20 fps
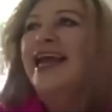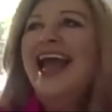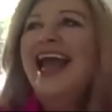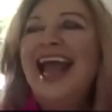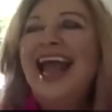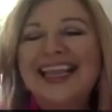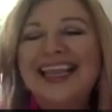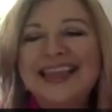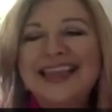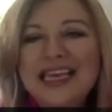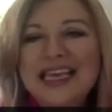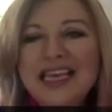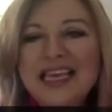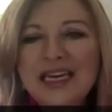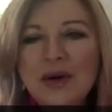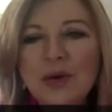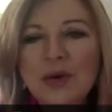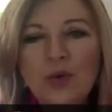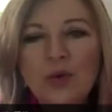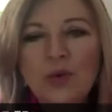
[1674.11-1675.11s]
And then
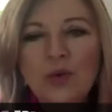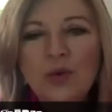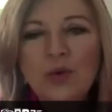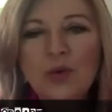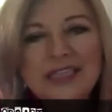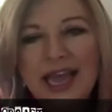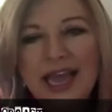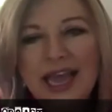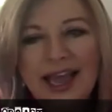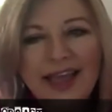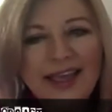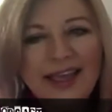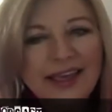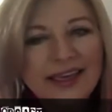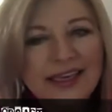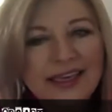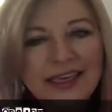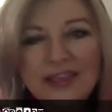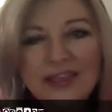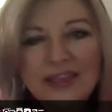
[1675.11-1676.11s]
one day,
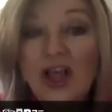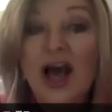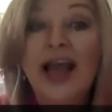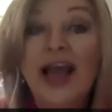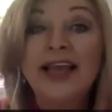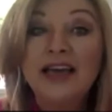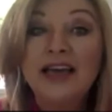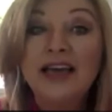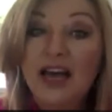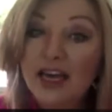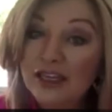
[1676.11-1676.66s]
again, like